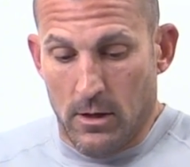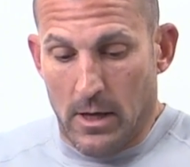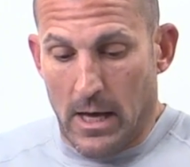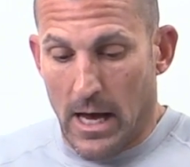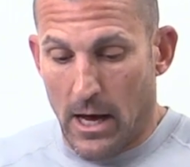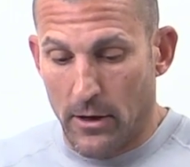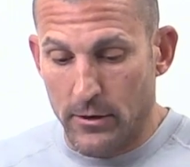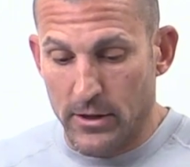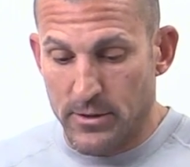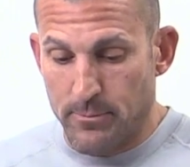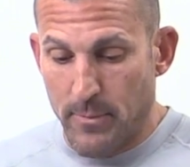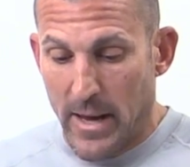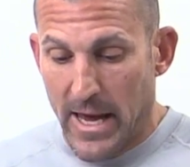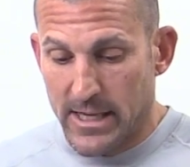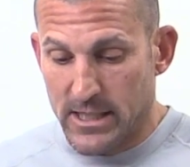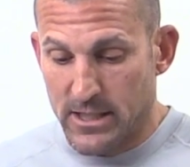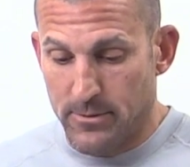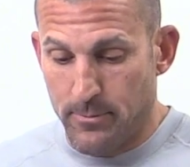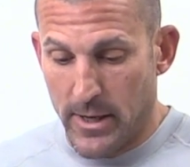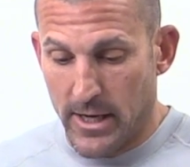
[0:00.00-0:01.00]
How does
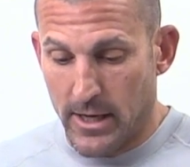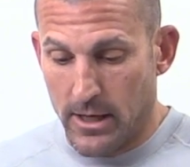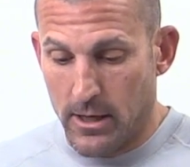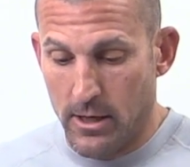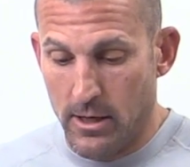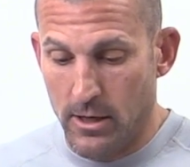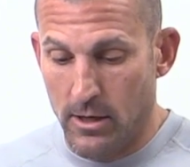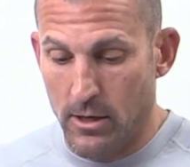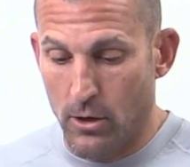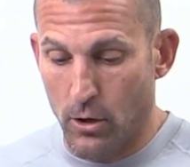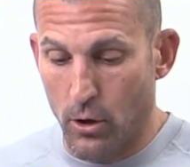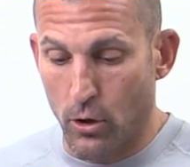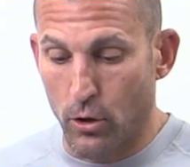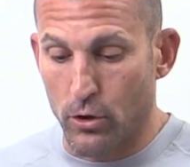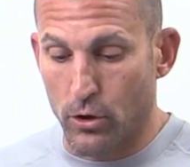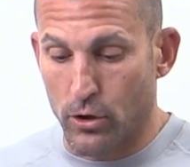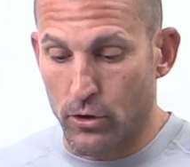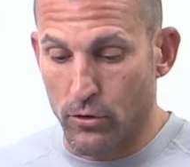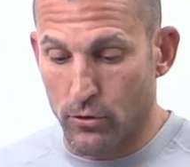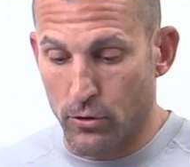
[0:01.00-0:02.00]
max spec
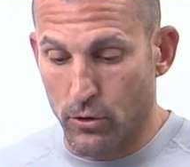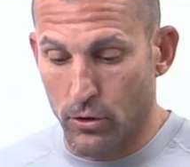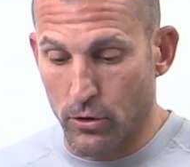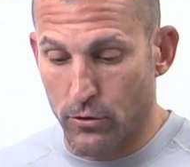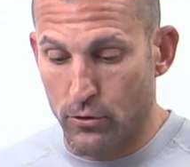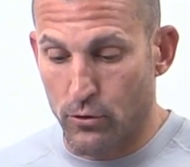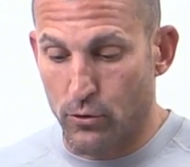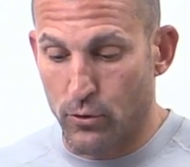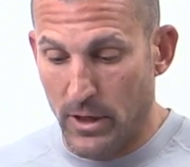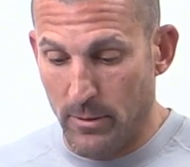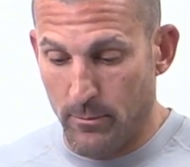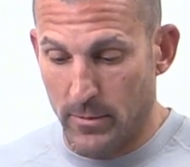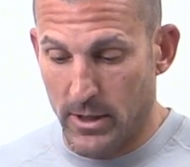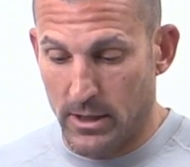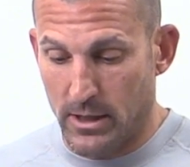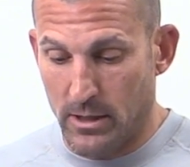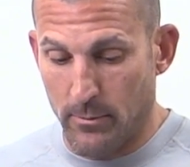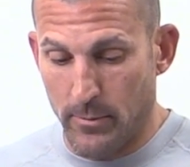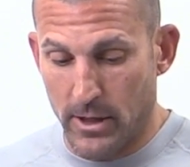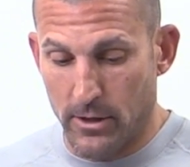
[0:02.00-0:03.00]
odor control
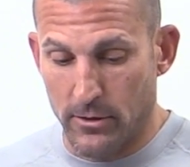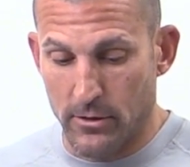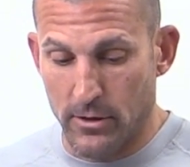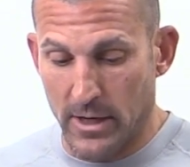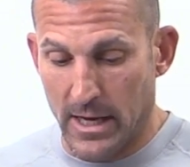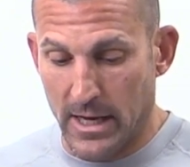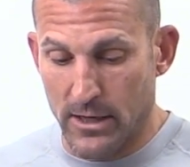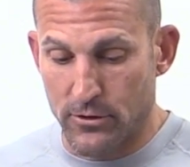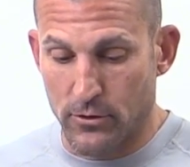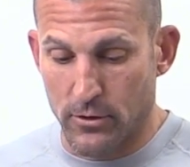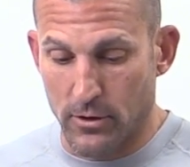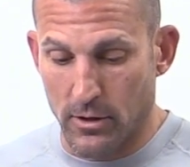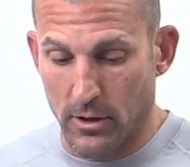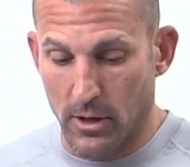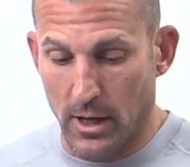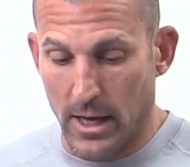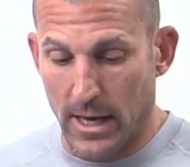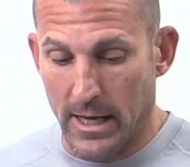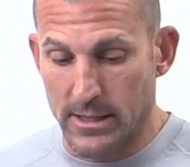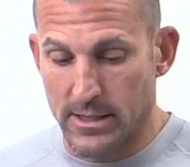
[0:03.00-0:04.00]
treatment compare to
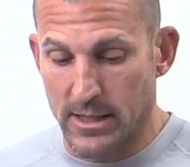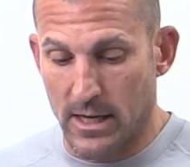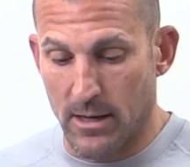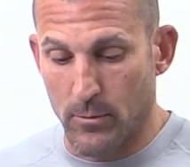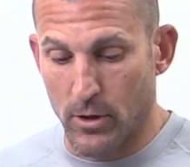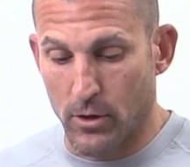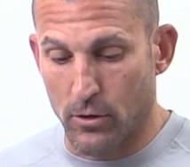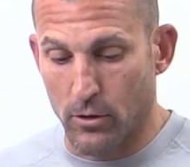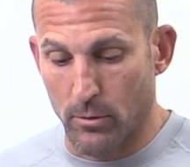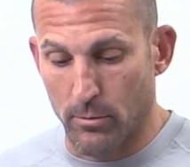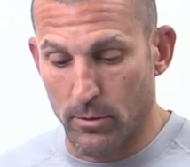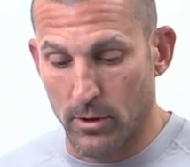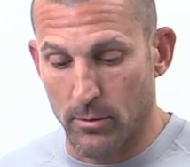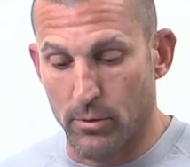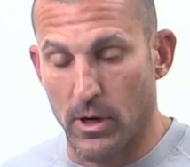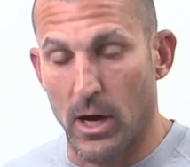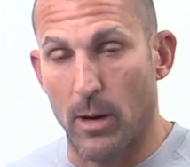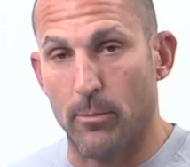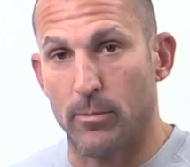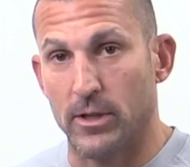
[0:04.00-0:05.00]
natural antimicrobial
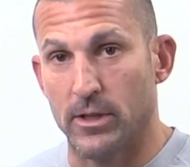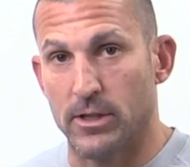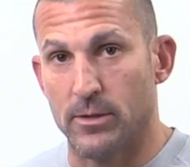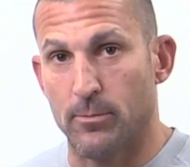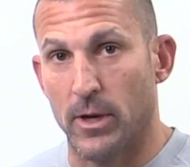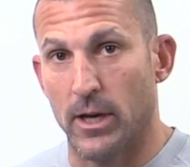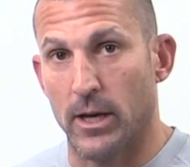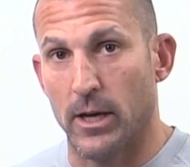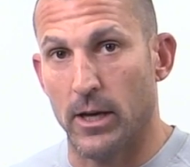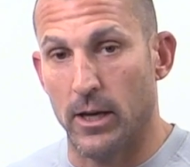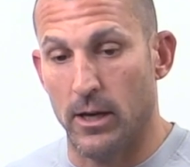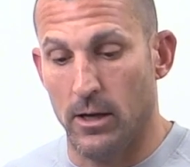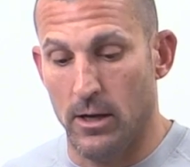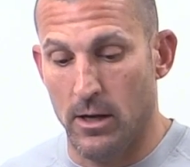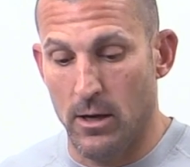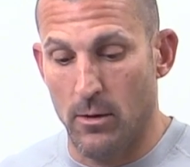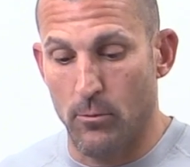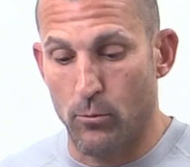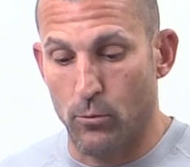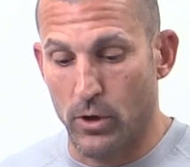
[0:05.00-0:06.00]
properties by
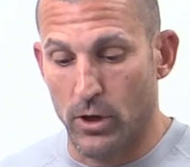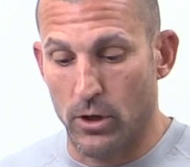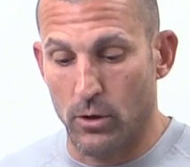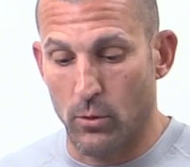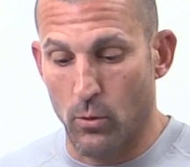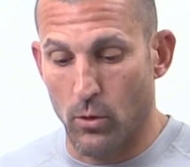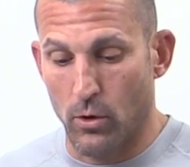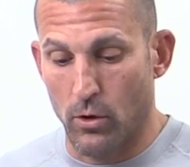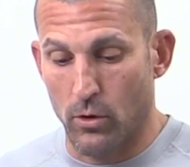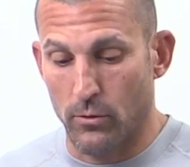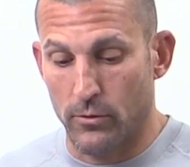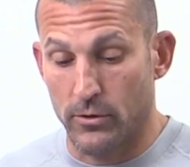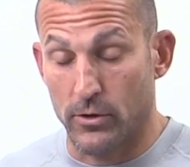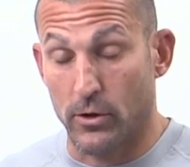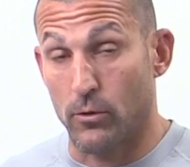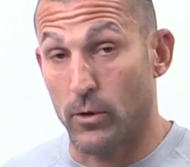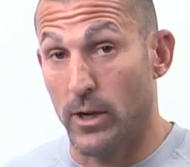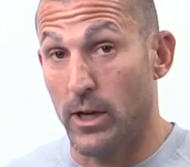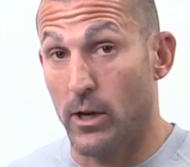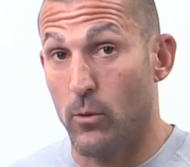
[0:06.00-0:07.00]
Merino wool? It's a
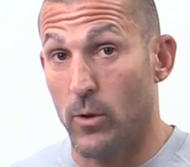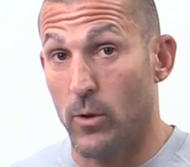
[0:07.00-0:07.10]
great